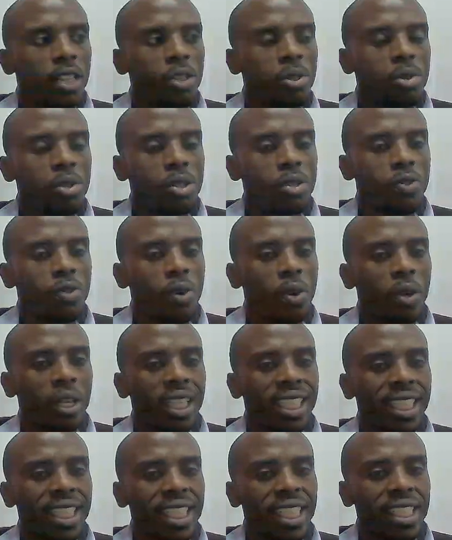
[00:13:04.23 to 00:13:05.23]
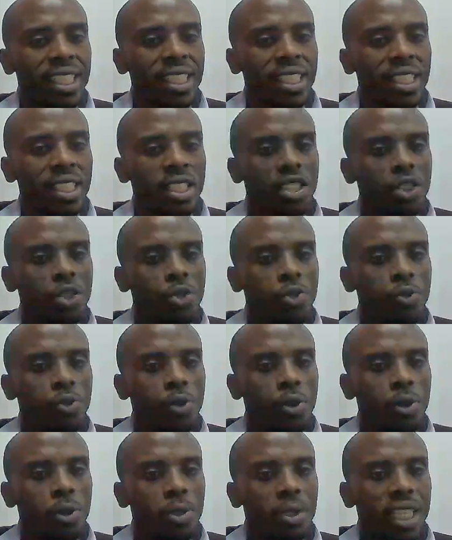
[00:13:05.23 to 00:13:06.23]
for creating new
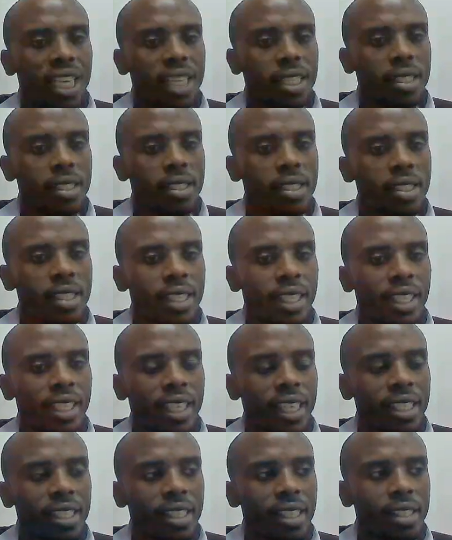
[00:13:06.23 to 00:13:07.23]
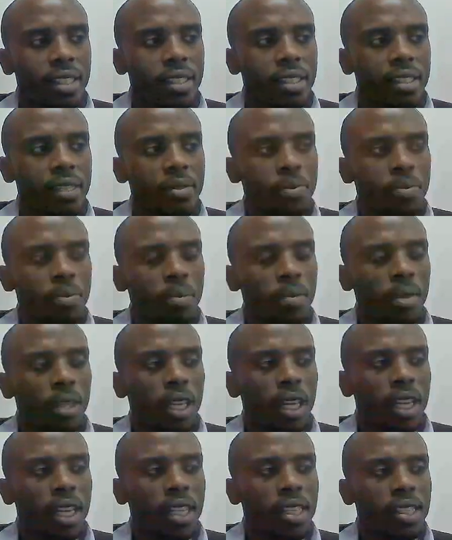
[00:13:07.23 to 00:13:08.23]
folders in Linux.
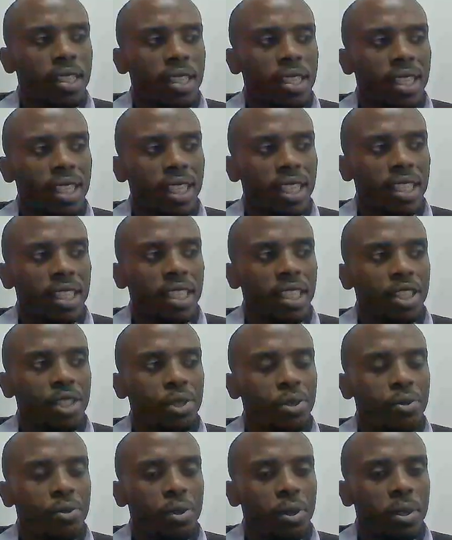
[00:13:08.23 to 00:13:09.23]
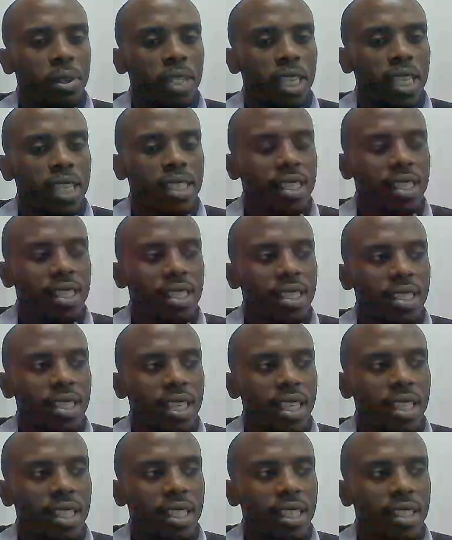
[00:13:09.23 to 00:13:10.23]
That's creating new folders in
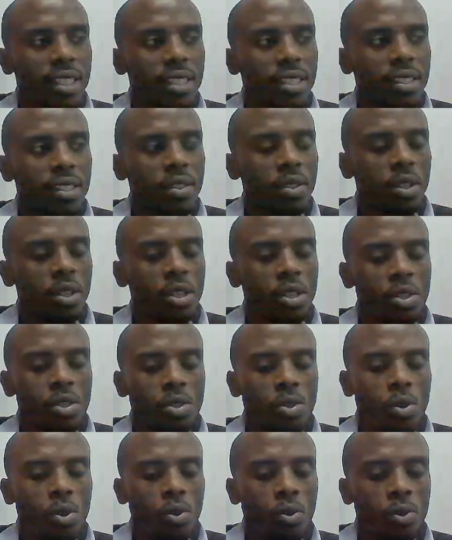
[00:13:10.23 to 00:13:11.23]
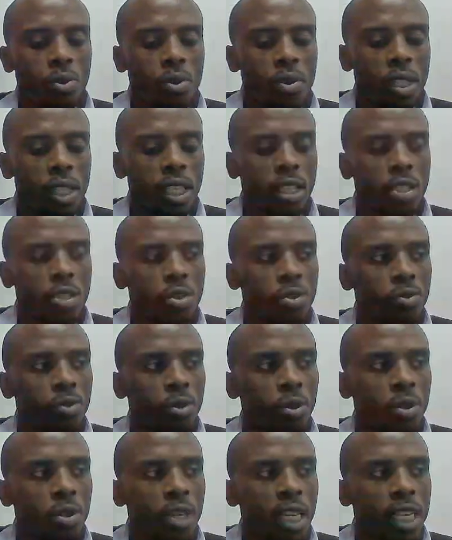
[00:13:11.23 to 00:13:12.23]
Linux. So to create new
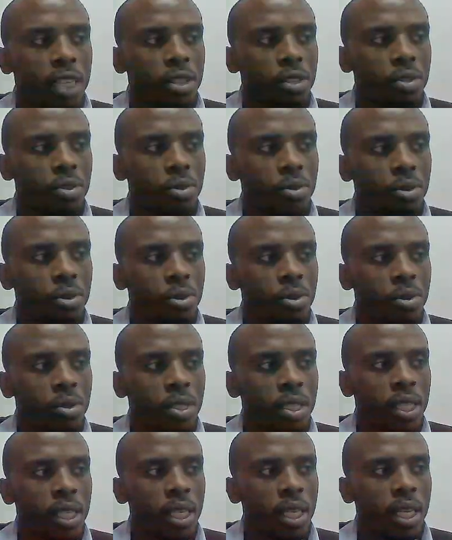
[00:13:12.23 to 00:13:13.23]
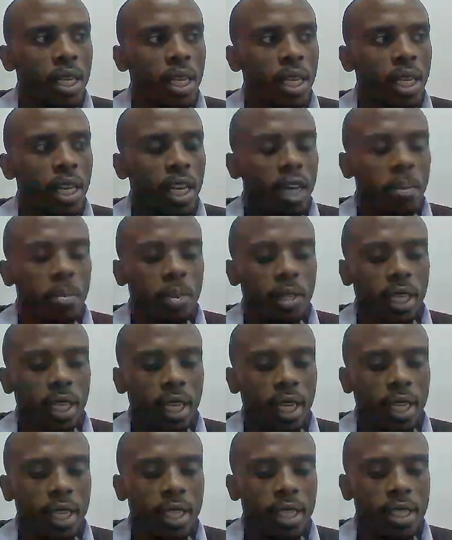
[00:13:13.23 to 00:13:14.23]
folders, you use
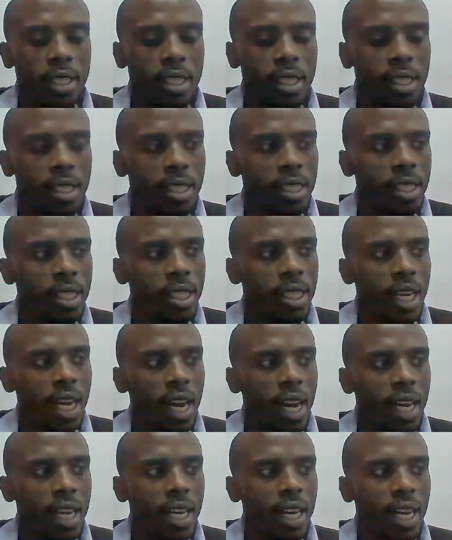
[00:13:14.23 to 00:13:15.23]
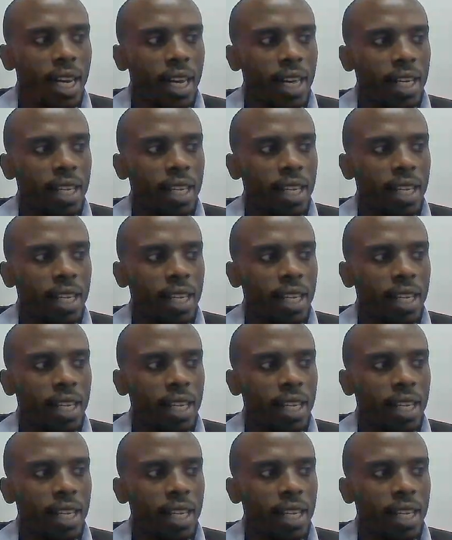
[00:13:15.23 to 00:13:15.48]
mkdir.